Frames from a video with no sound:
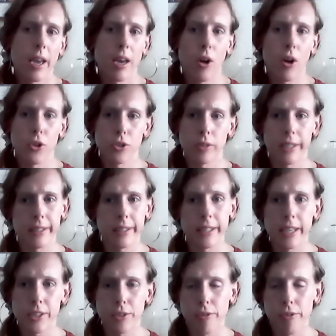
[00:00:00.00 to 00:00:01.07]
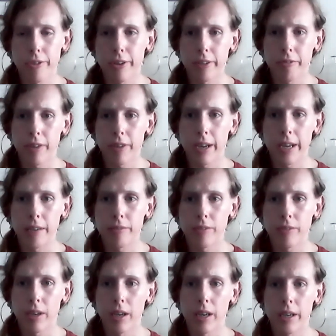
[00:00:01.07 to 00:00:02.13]
Also, like the Su-35,
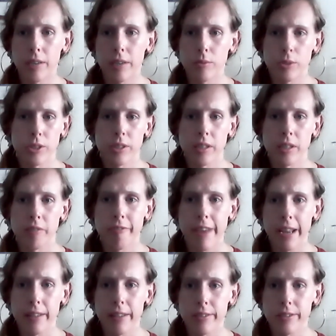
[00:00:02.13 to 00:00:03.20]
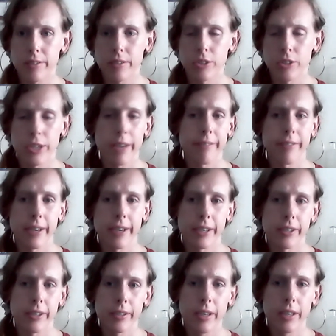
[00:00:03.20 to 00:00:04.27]
which is an advanced jet
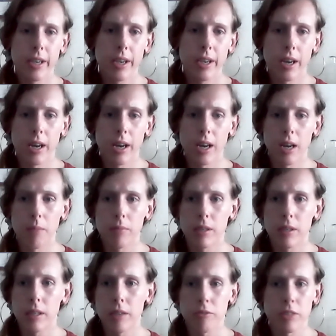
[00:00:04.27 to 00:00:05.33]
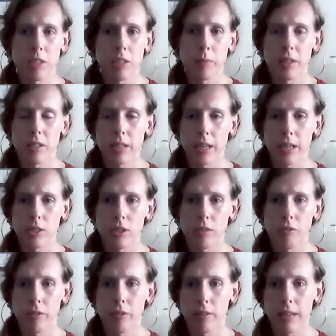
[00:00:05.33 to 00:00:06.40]
fighter. Countries have been
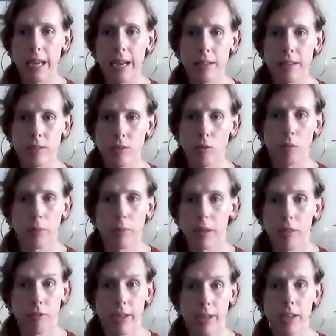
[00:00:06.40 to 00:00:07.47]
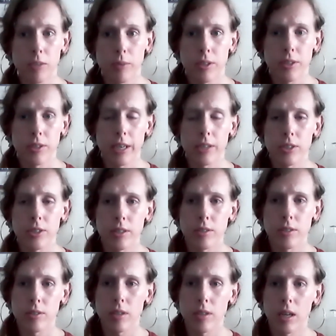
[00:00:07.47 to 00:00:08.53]
sanctioned for that, or threatened with
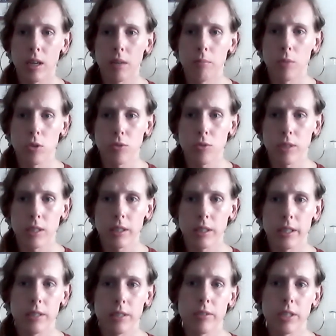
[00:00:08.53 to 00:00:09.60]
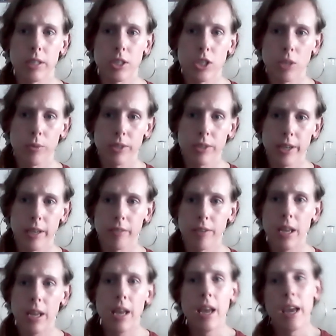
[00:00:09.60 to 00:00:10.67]
sanctions. Most recently, Indonesia was kind of
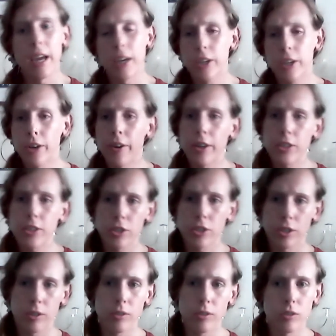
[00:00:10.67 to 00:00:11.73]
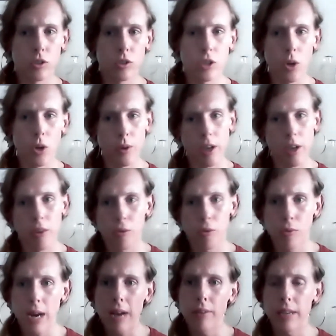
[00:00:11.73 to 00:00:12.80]
encouraged to go another
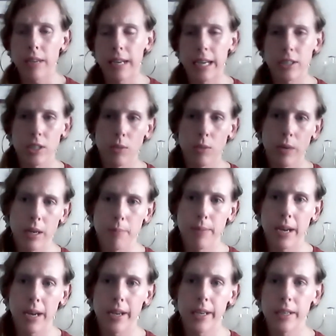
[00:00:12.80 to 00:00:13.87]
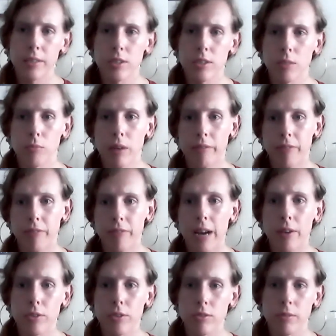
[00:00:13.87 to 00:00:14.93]
route and actually wound up buying some
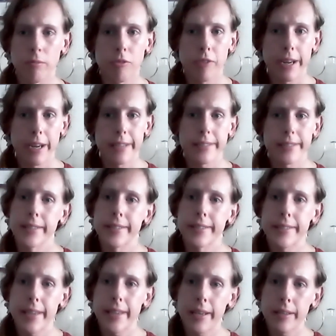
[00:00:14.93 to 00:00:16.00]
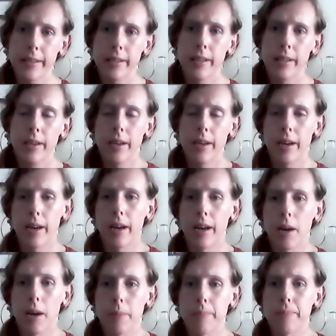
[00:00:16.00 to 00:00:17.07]
Rafales from France instead.
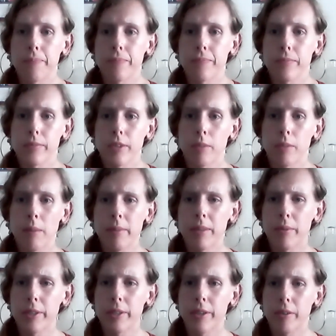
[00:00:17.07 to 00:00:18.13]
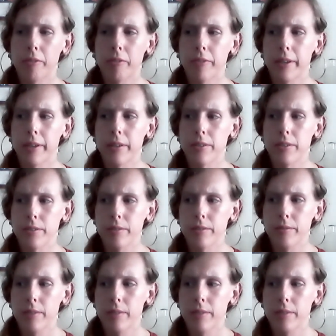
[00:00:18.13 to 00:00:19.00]
Or maybe they were Eurofighters.